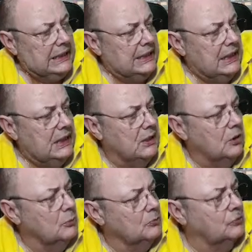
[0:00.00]
Care
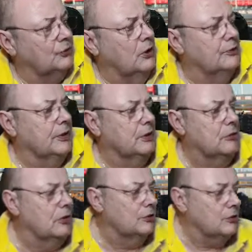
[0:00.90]
home staffing
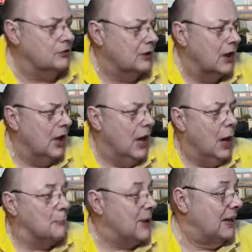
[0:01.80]
crisis.
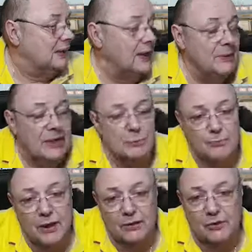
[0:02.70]
Pandemic and
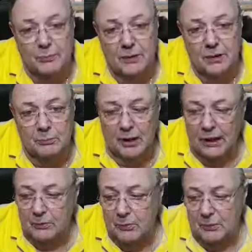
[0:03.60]
Brexit being
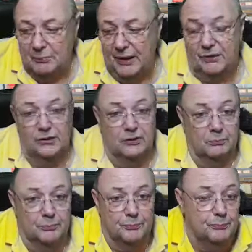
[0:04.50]
blamed. I mean, Brexit
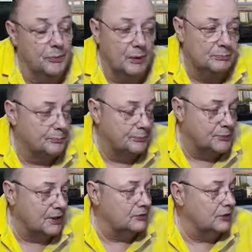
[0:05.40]

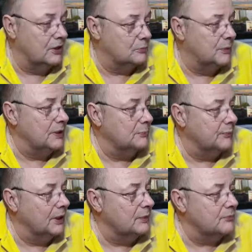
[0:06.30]
is being
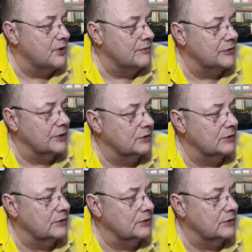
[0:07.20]
blamed for everything,